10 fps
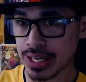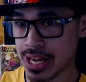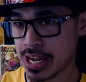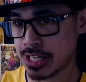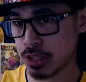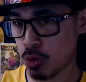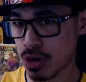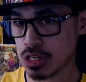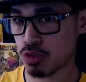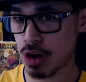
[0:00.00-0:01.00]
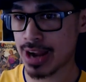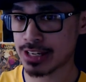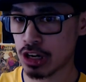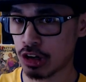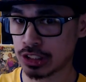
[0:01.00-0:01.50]
in one of
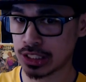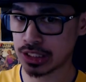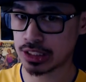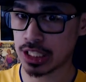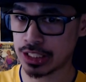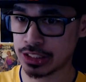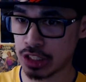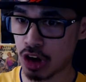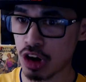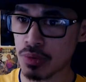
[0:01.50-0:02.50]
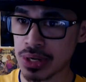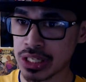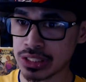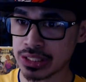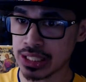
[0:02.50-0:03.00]
Ragnar's son's
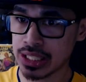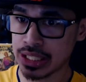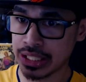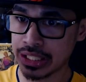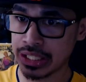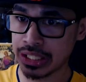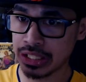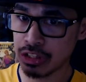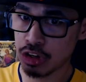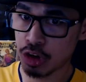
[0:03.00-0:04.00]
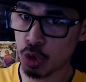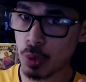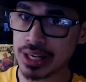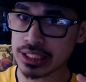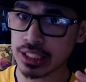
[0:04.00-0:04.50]
armies. He
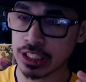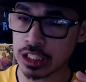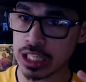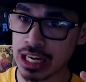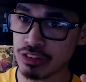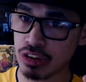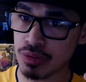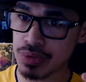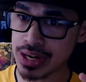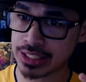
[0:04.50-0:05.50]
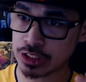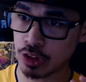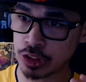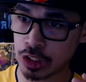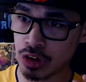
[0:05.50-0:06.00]
quit the life of being a
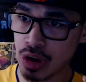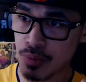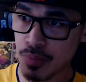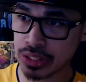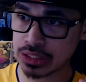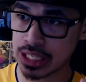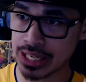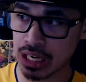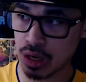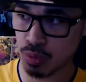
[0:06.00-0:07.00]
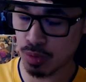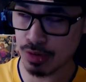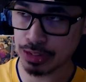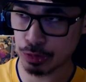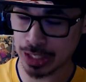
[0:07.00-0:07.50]
soldier, much like uh,
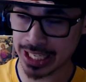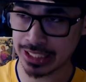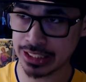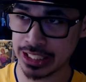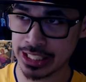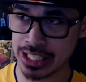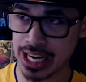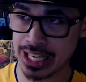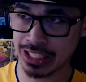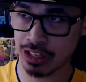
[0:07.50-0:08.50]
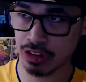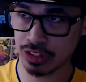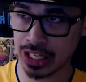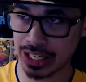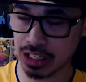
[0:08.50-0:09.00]
Rurouni Kenshin and
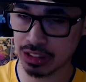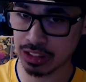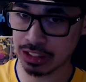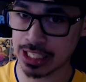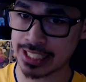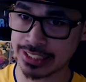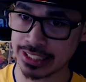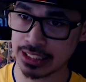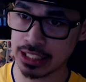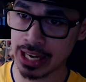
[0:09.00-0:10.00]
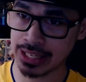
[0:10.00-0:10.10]
like the classic like